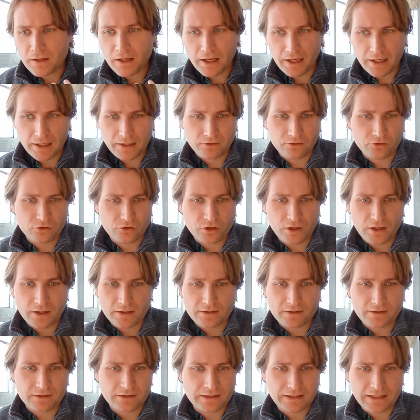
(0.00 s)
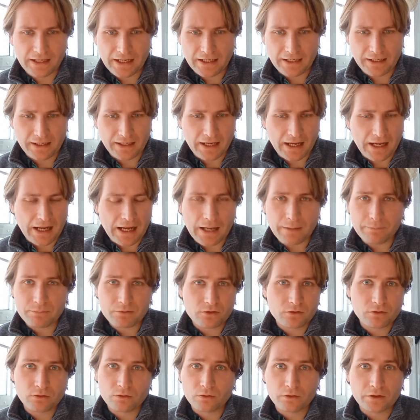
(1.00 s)
and just getting
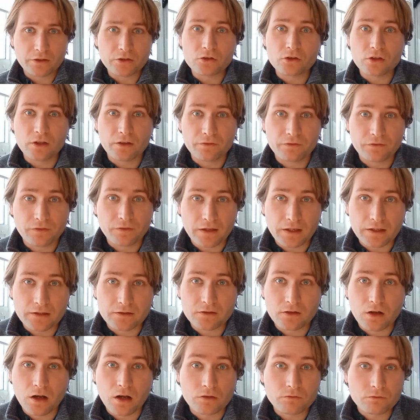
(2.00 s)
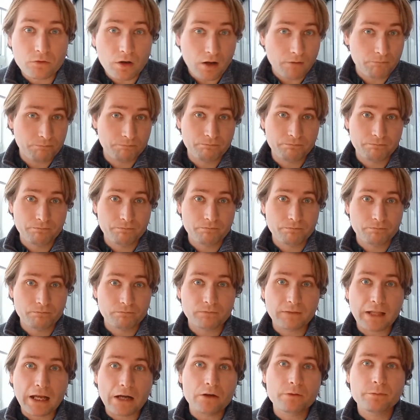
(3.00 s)
absolutely shit faced on rum.
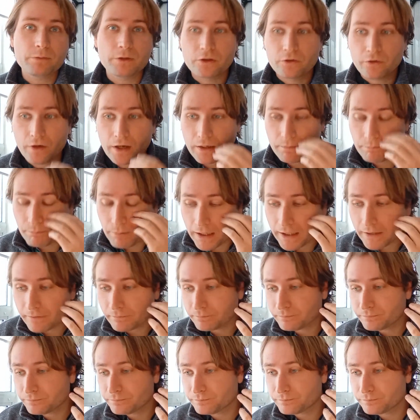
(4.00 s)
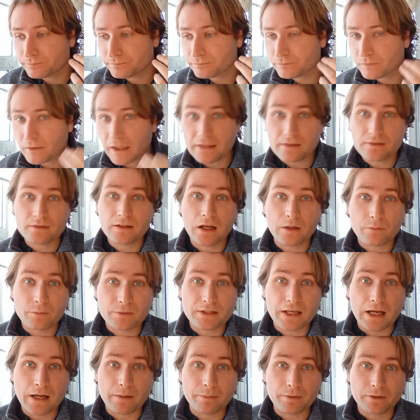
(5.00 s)
That would be great, but that's not
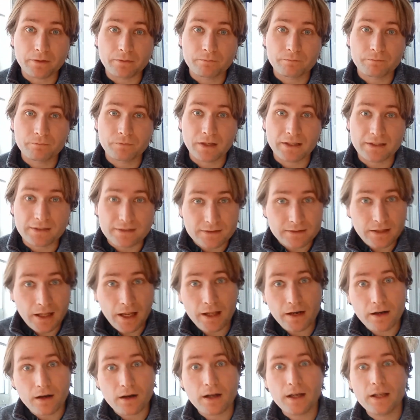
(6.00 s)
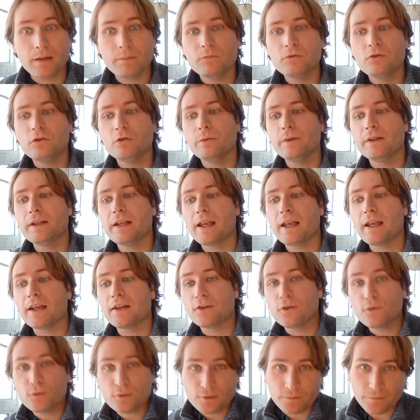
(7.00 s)
what's happening. Instead, I am doing a
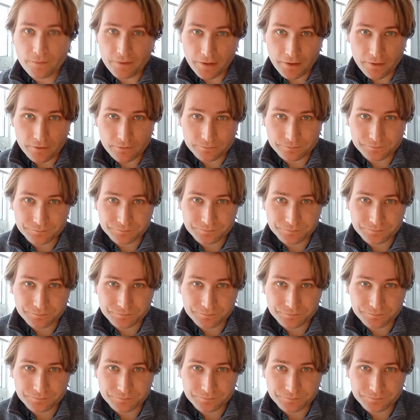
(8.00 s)
YouTube video.